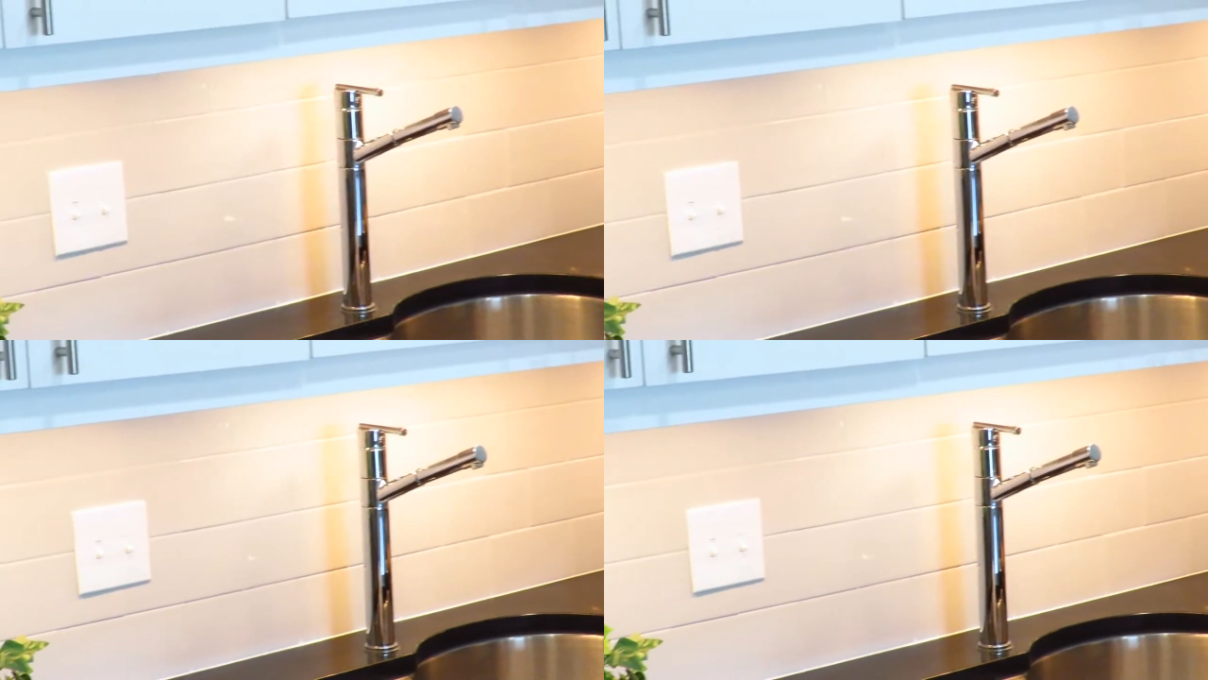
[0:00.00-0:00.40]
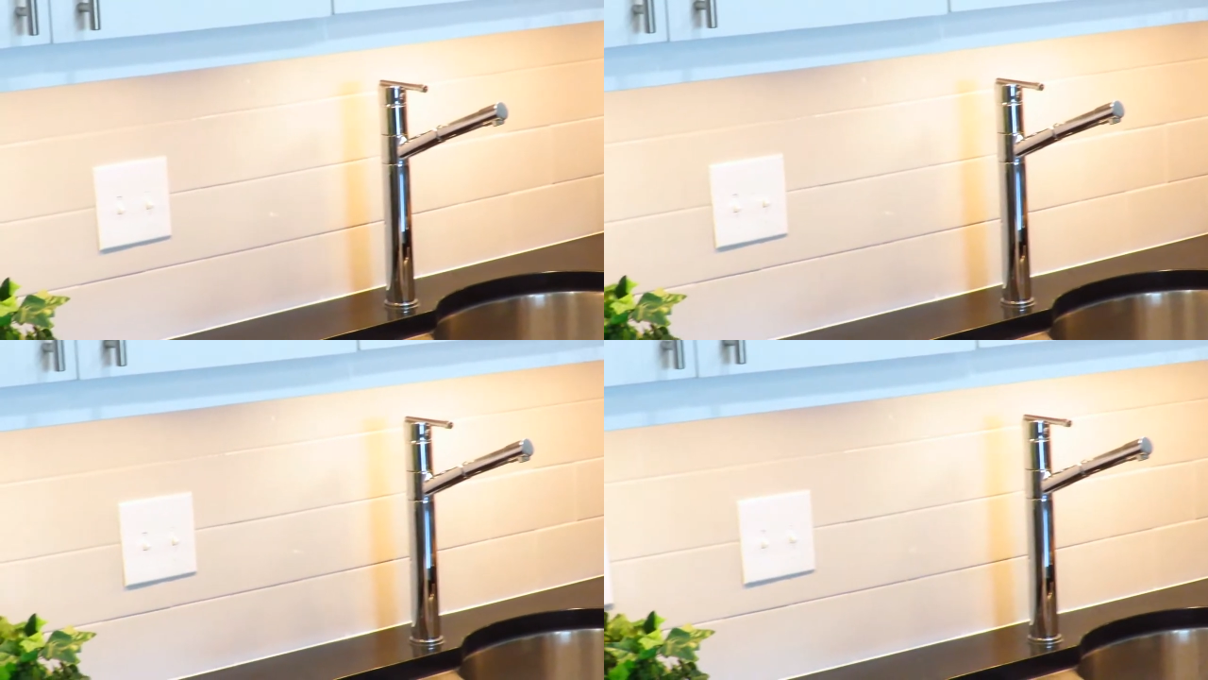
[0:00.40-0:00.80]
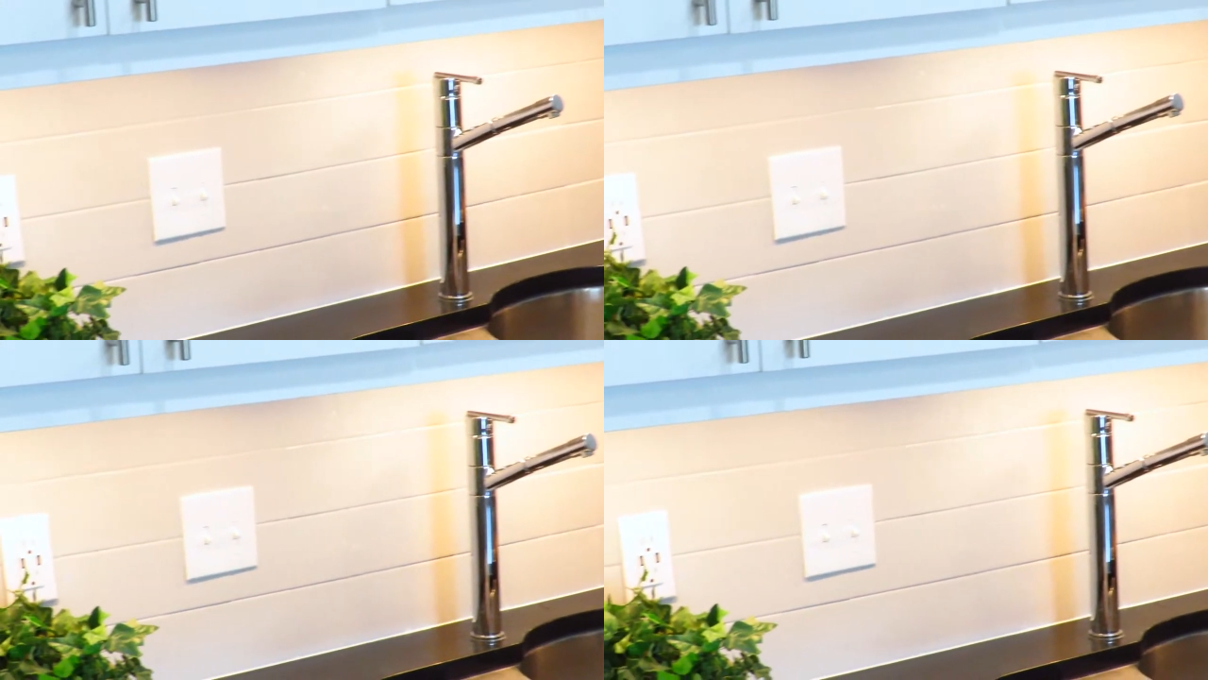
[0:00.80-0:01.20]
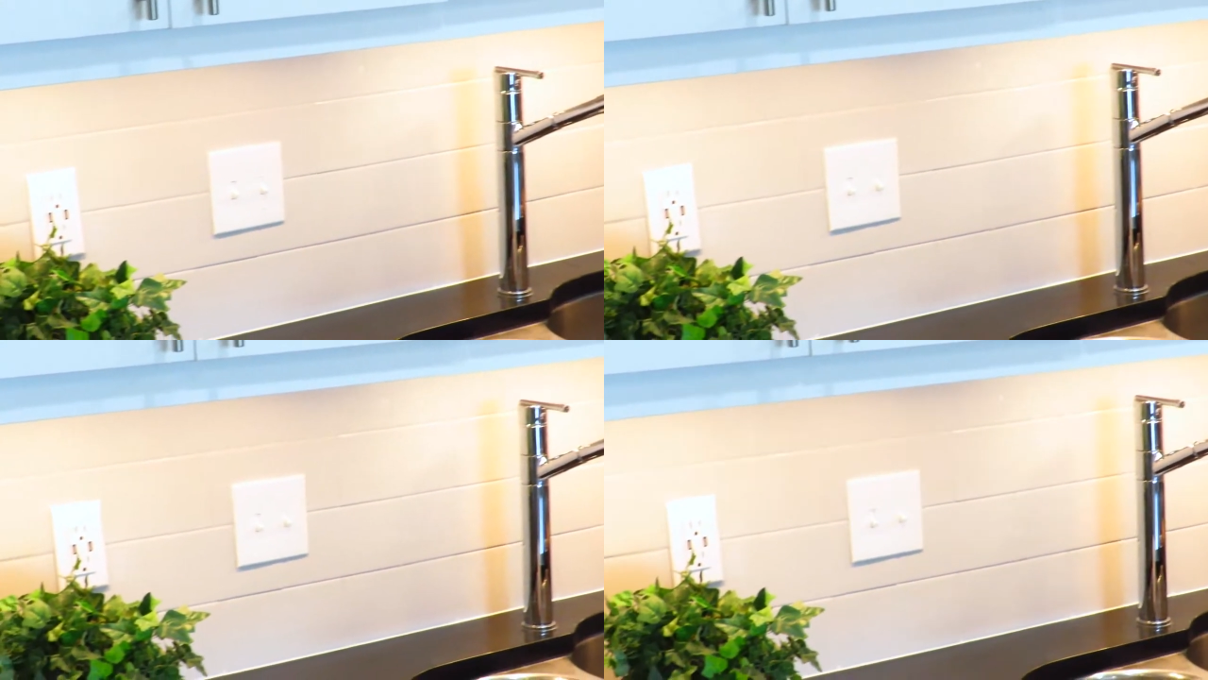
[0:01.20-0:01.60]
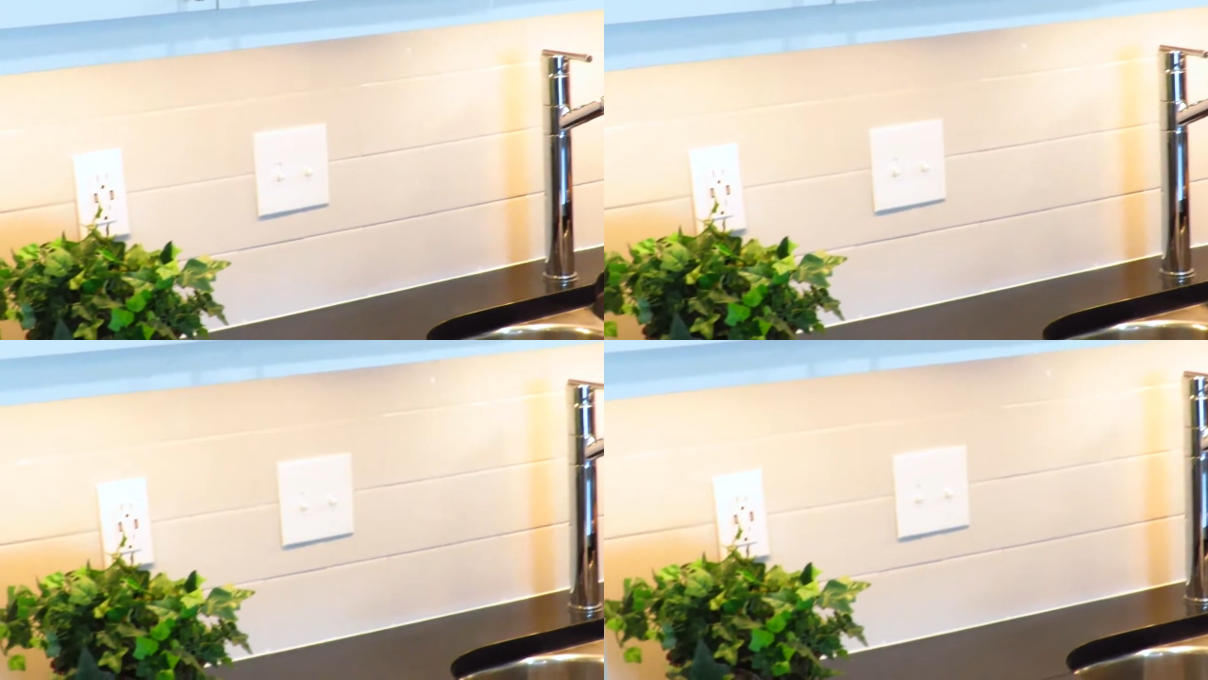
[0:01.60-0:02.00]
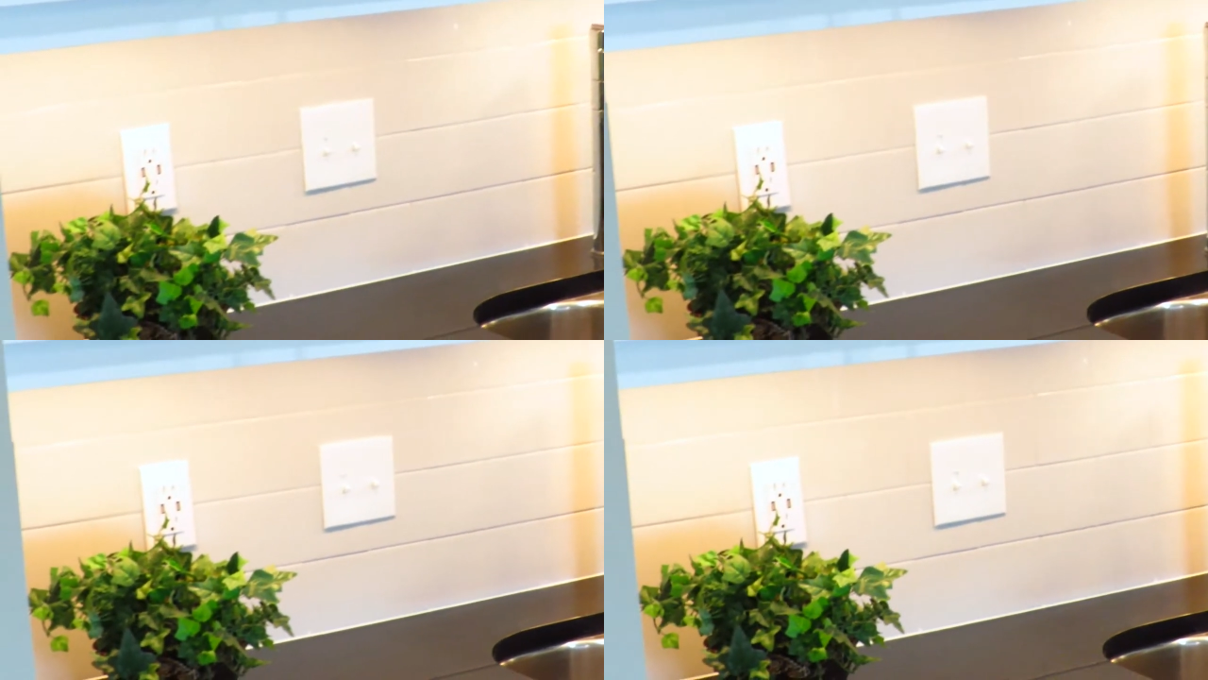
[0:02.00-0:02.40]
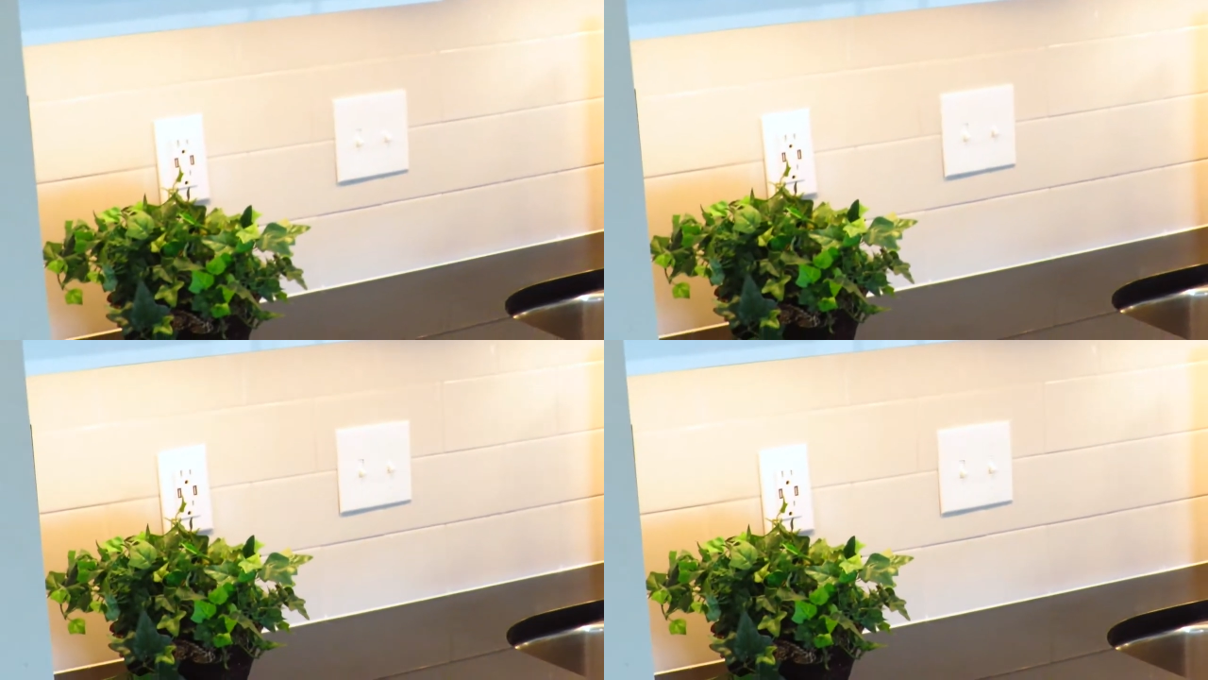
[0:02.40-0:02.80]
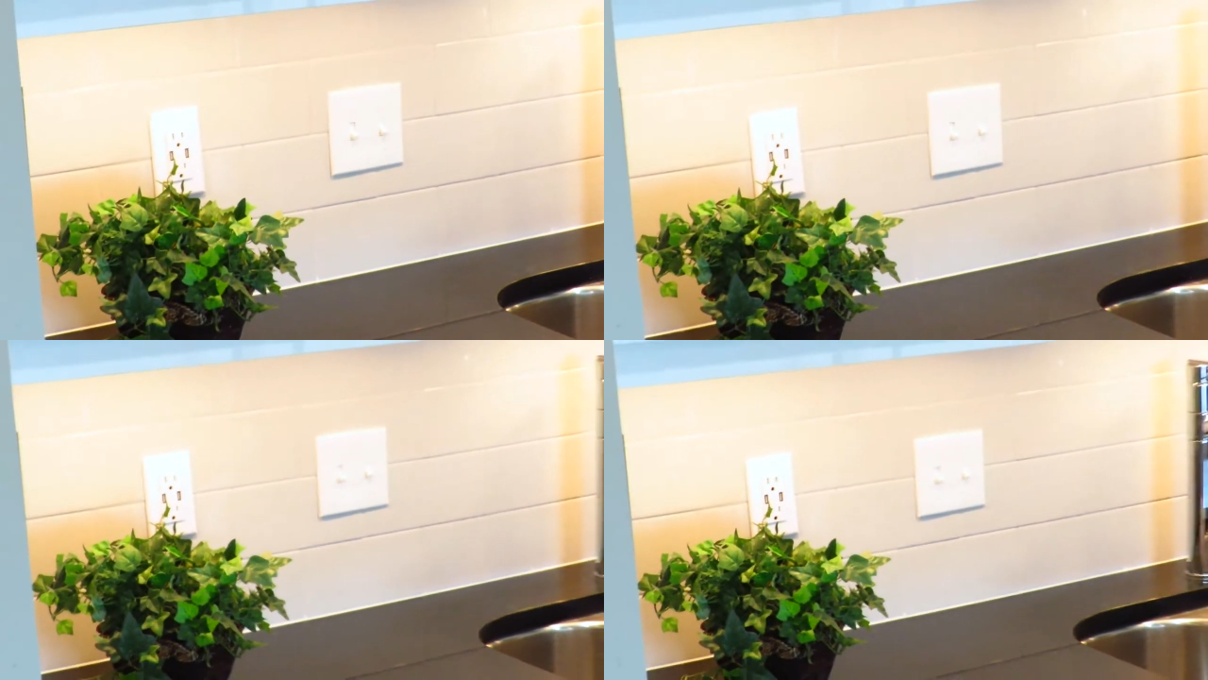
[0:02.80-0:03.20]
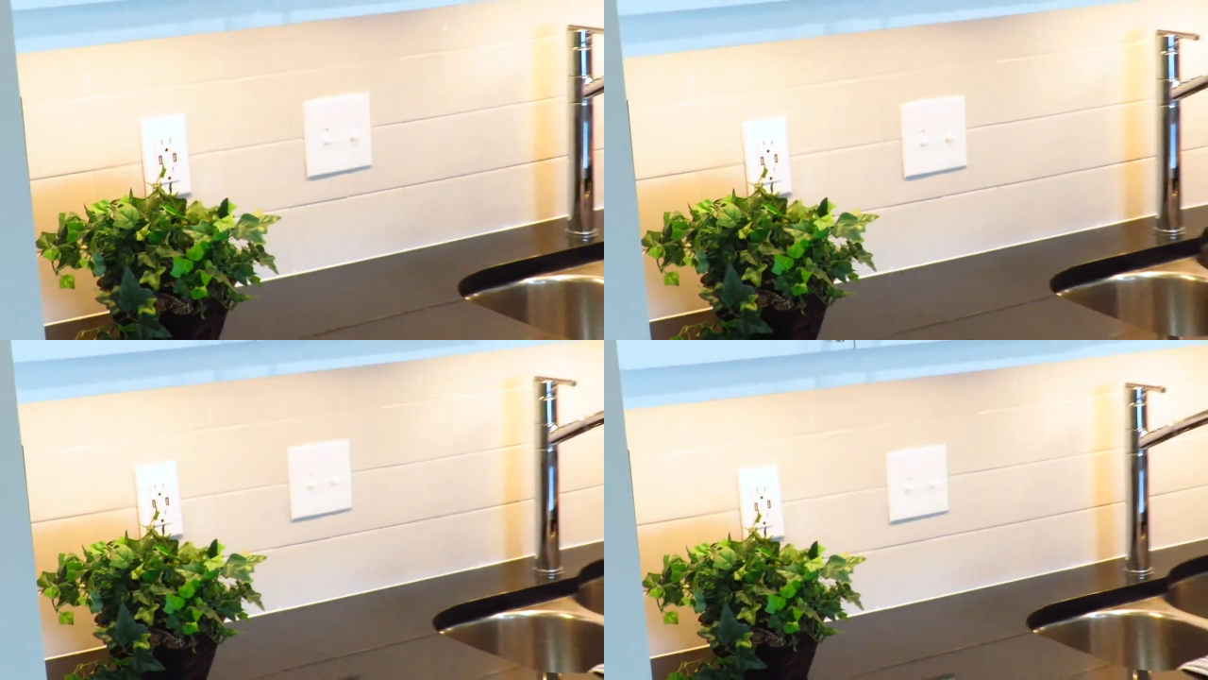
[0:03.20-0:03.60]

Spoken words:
(no speaker visible)